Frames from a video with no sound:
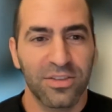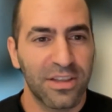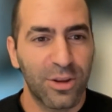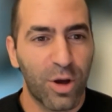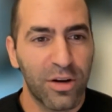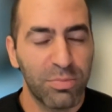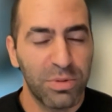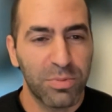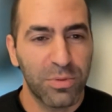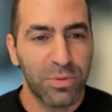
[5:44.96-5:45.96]
just a lot of
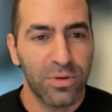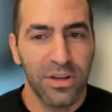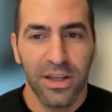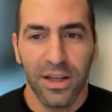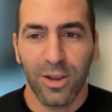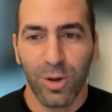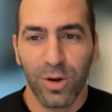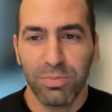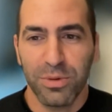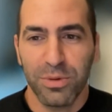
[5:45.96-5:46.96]
people
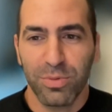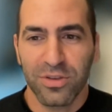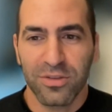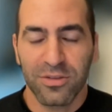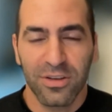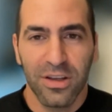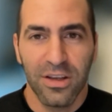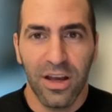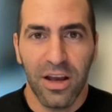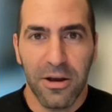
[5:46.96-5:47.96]
just,
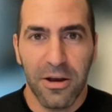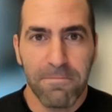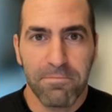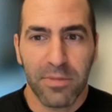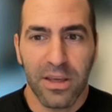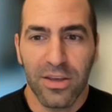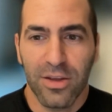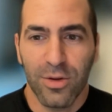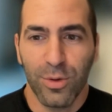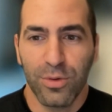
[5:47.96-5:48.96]

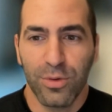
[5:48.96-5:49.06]
they've